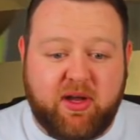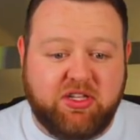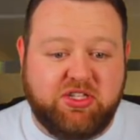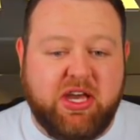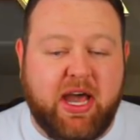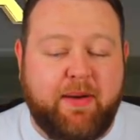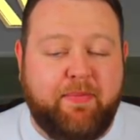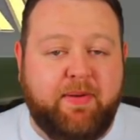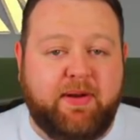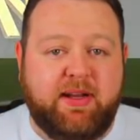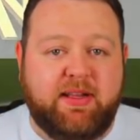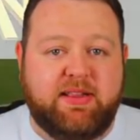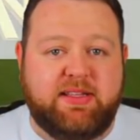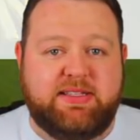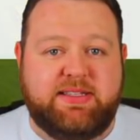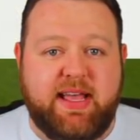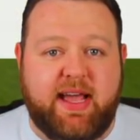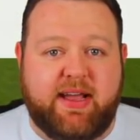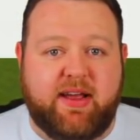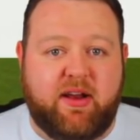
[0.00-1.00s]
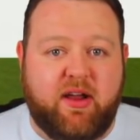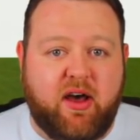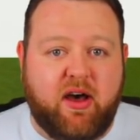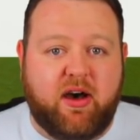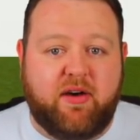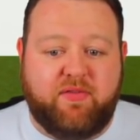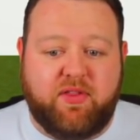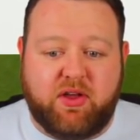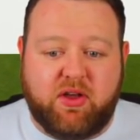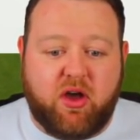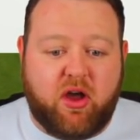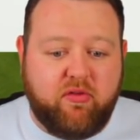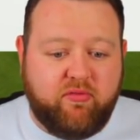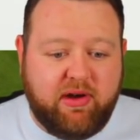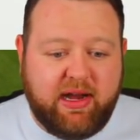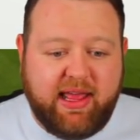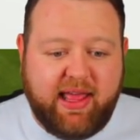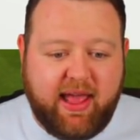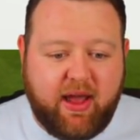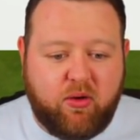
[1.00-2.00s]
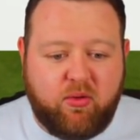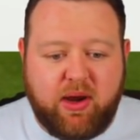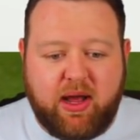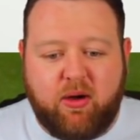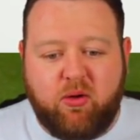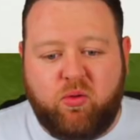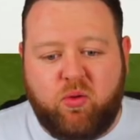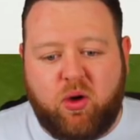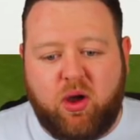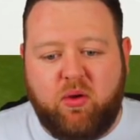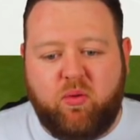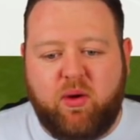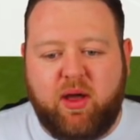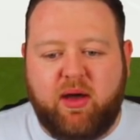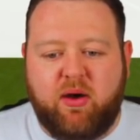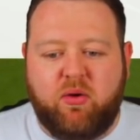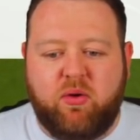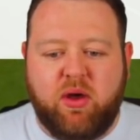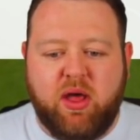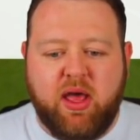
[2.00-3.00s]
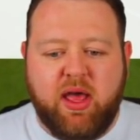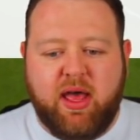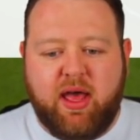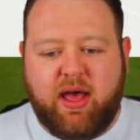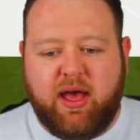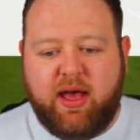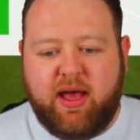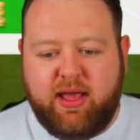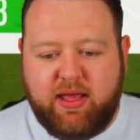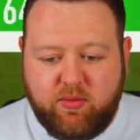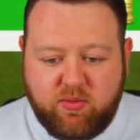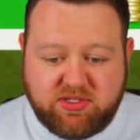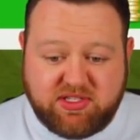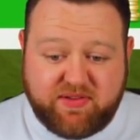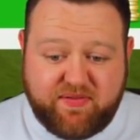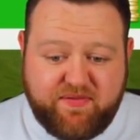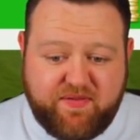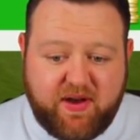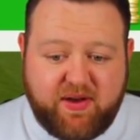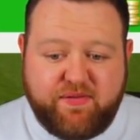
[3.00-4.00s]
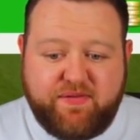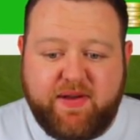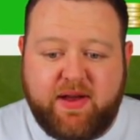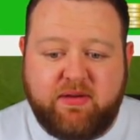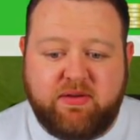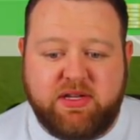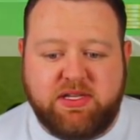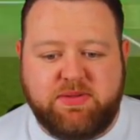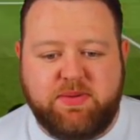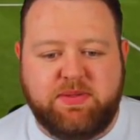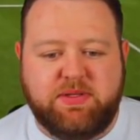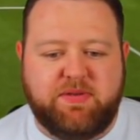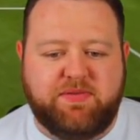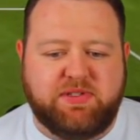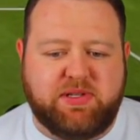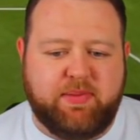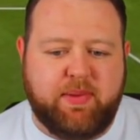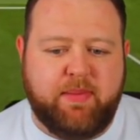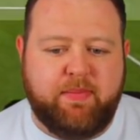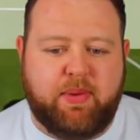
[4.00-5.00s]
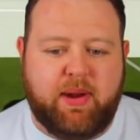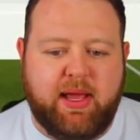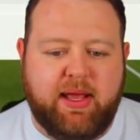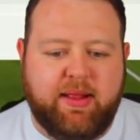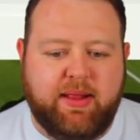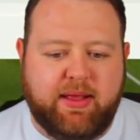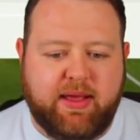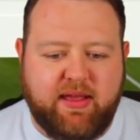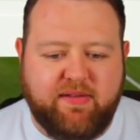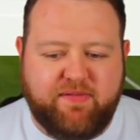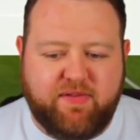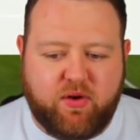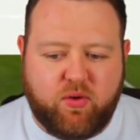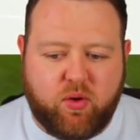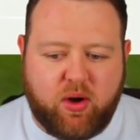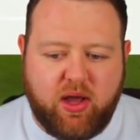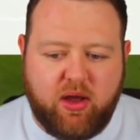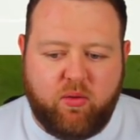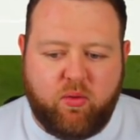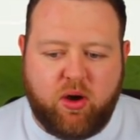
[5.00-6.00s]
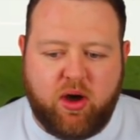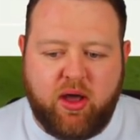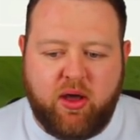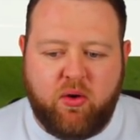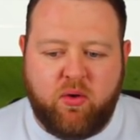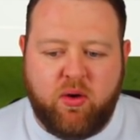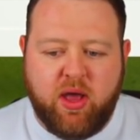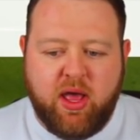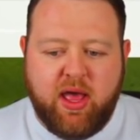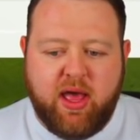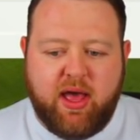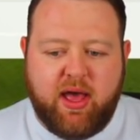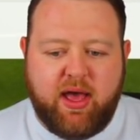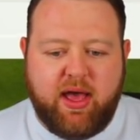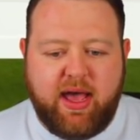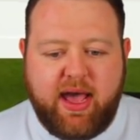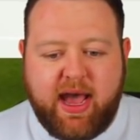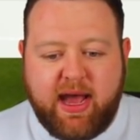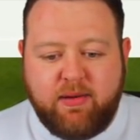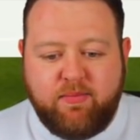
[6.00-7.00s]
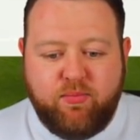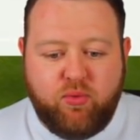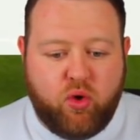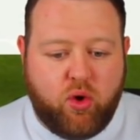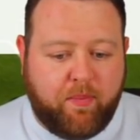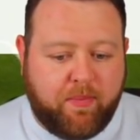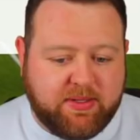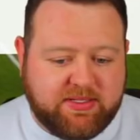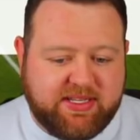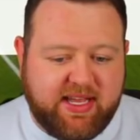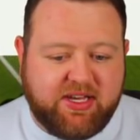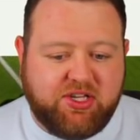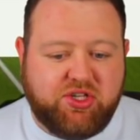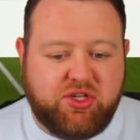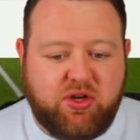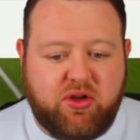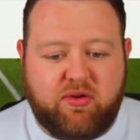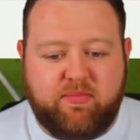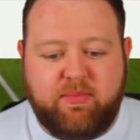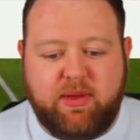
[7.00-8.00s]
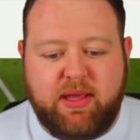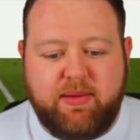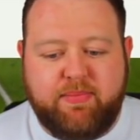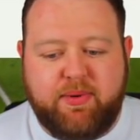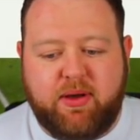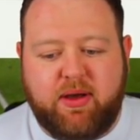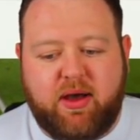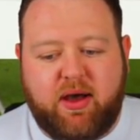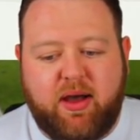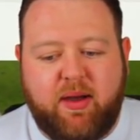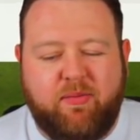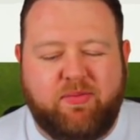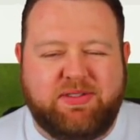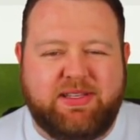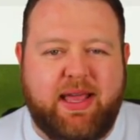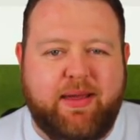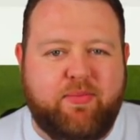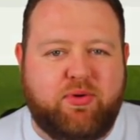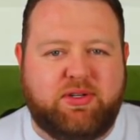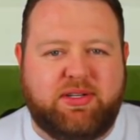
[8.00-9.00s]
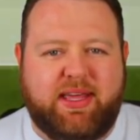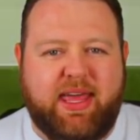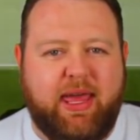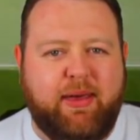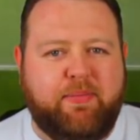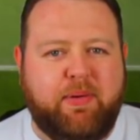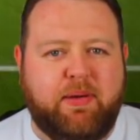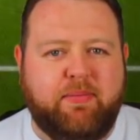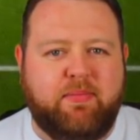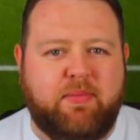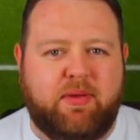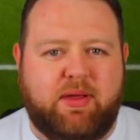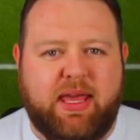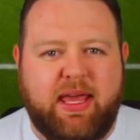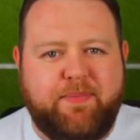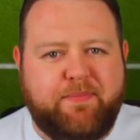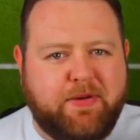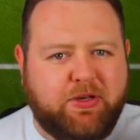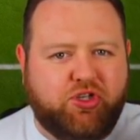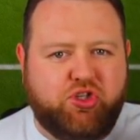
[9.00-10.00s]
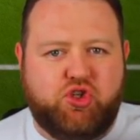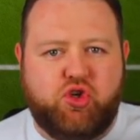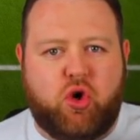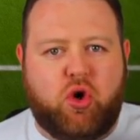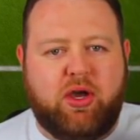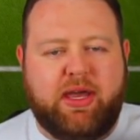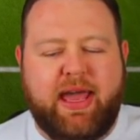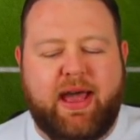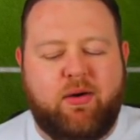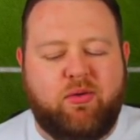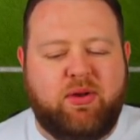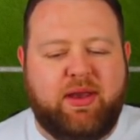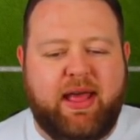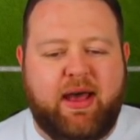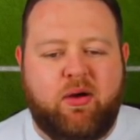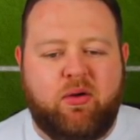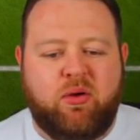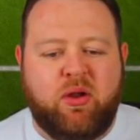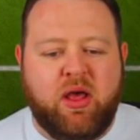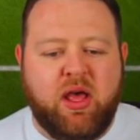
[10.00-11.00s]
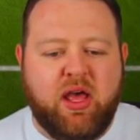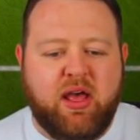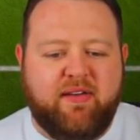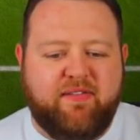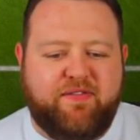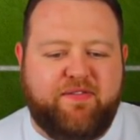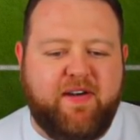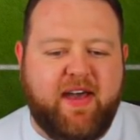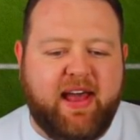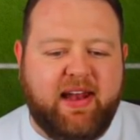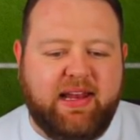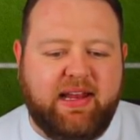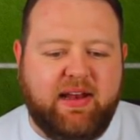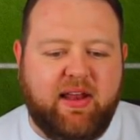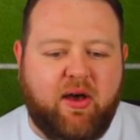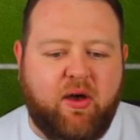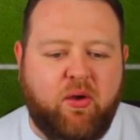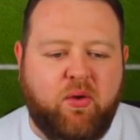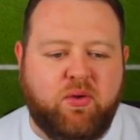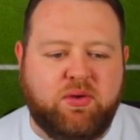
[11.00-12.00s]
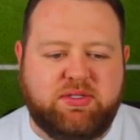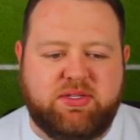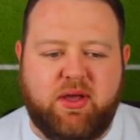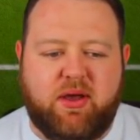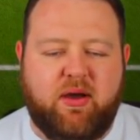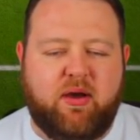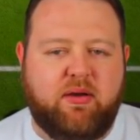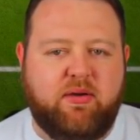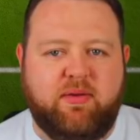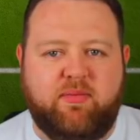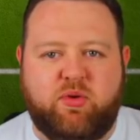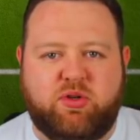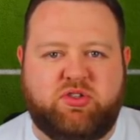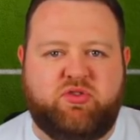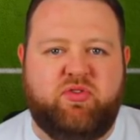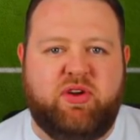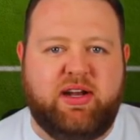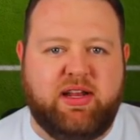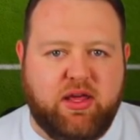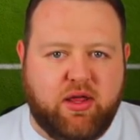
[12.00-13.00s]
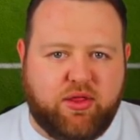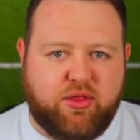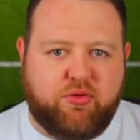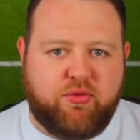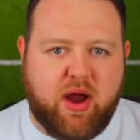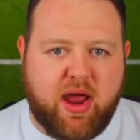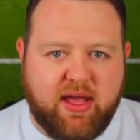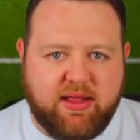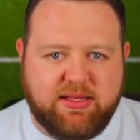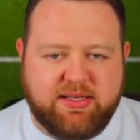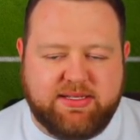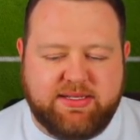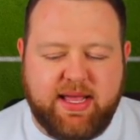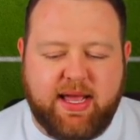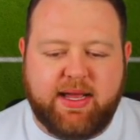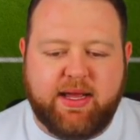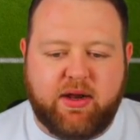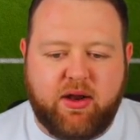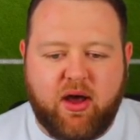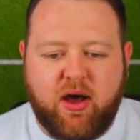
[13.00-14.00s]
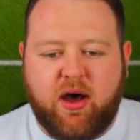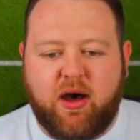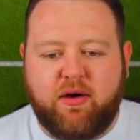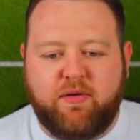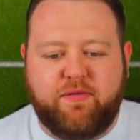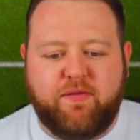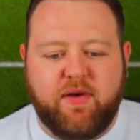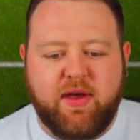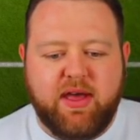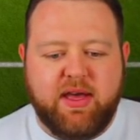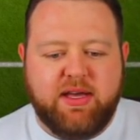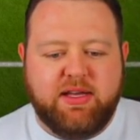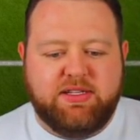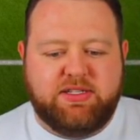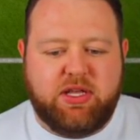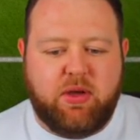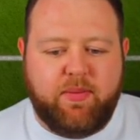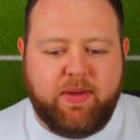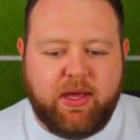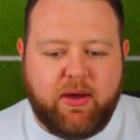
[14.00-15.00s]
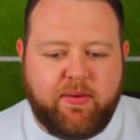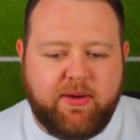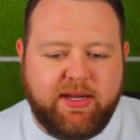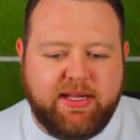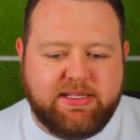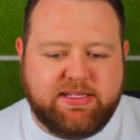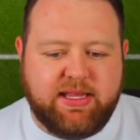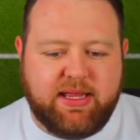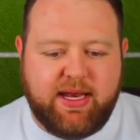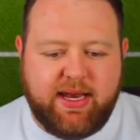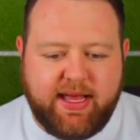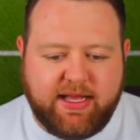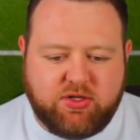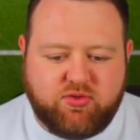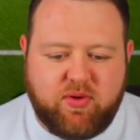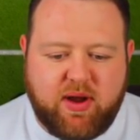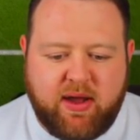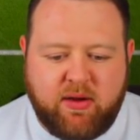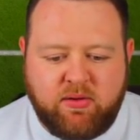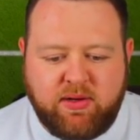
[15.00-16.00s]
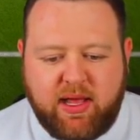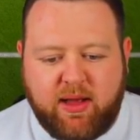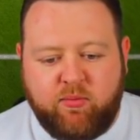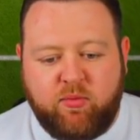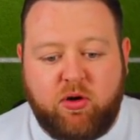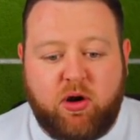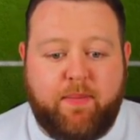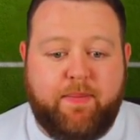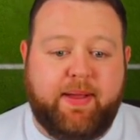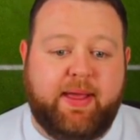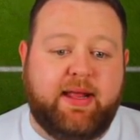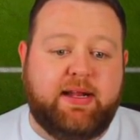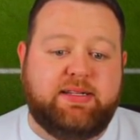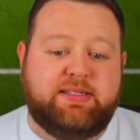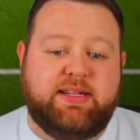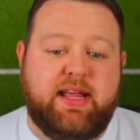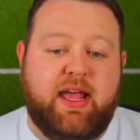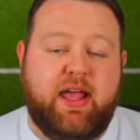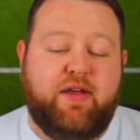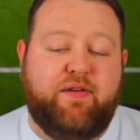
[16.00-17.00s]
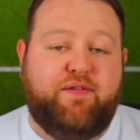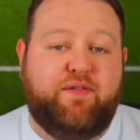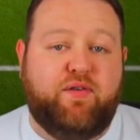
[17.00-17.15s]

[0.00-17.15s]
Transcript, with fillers: much happened in the second half. The guy really held out quite well. Uh, he was a founder, so he's obviously been playing the game for quite a while. Uh, had more possession on me, but I was able to keep him keep his shot count down fairly low, so it wasn't really a threat in the second half. So we go on into the next round, and we're up against a